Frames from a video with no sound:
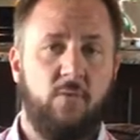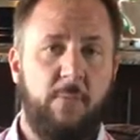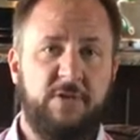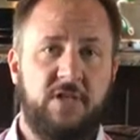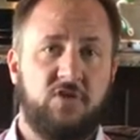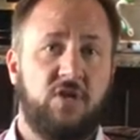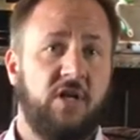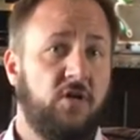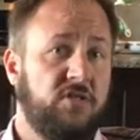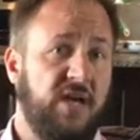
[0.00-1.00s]
repetition,
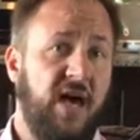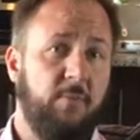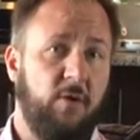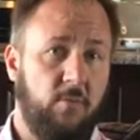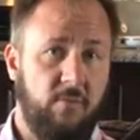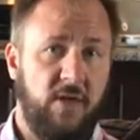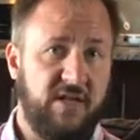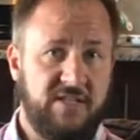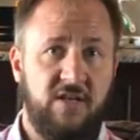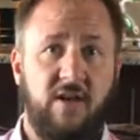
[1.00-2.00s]
and good timing. Like
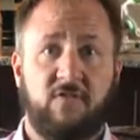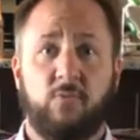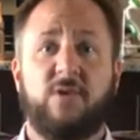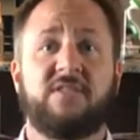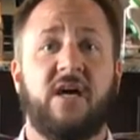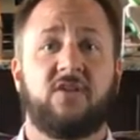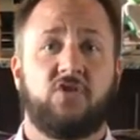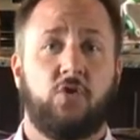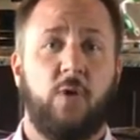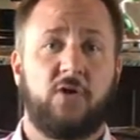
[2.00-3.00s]
I said, you have 3 seconds
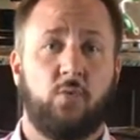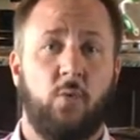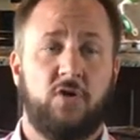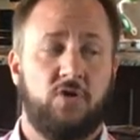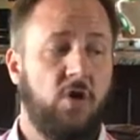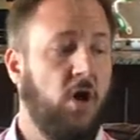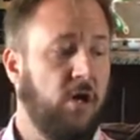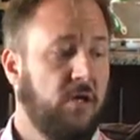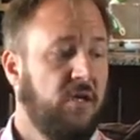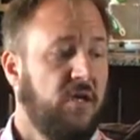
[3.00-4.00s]
to correct or reward your dog.
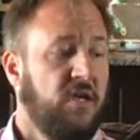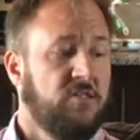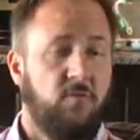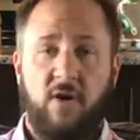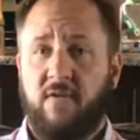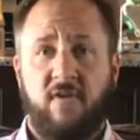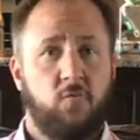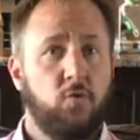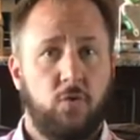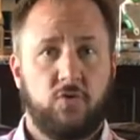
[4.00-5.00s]
So if we don't have any
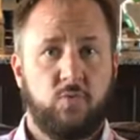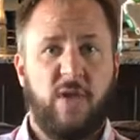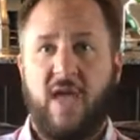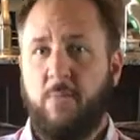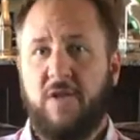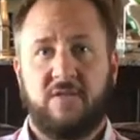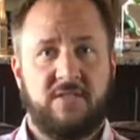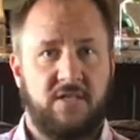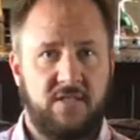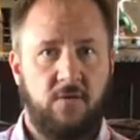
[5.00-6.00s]
rules, we can't be
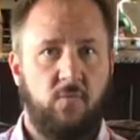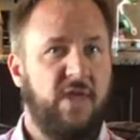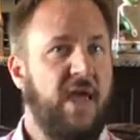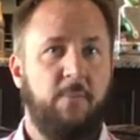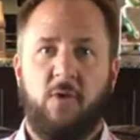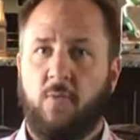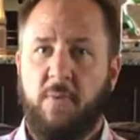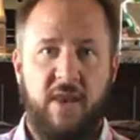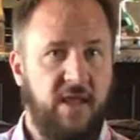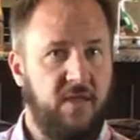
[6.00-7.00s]
consistent, we can't be
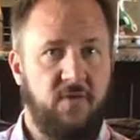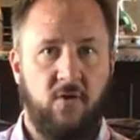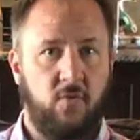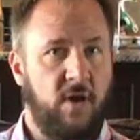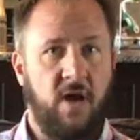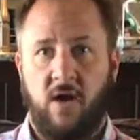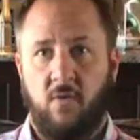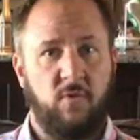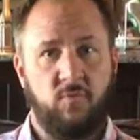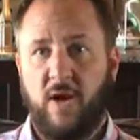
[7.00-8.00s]
repeating anything
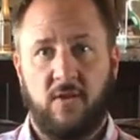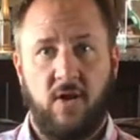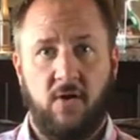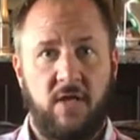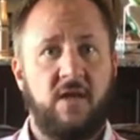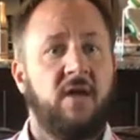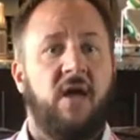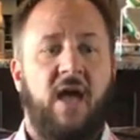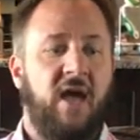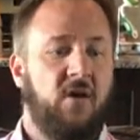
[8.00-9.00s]
with regularity,
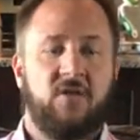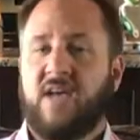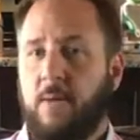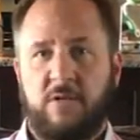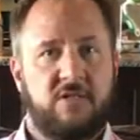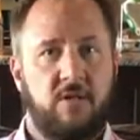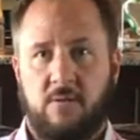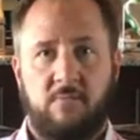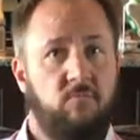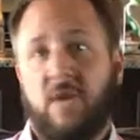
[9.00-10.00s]
and our timing's
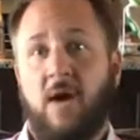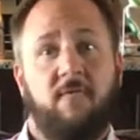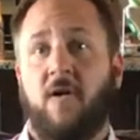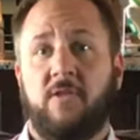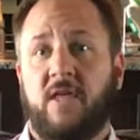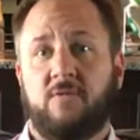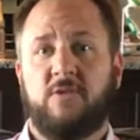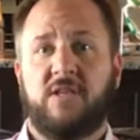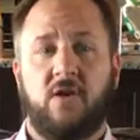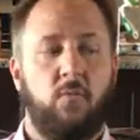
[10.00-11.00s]
gonna not fall in that
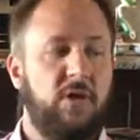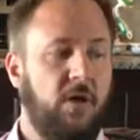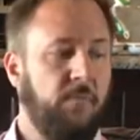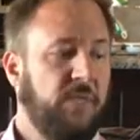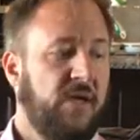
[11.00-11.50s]
3-second window.